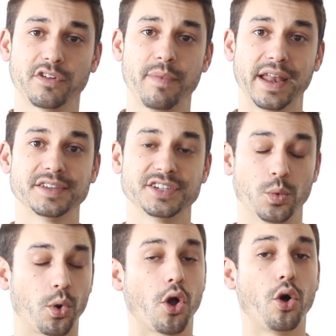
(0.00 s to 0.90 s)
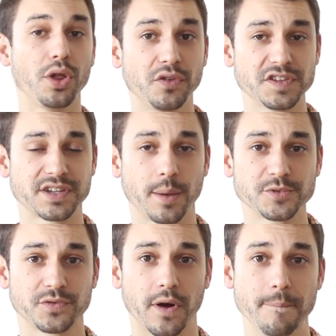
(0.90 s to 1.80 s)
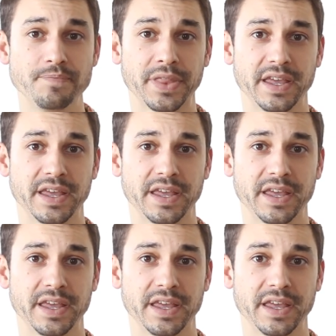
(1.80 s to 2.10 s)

level of medicine, where all illness comes from,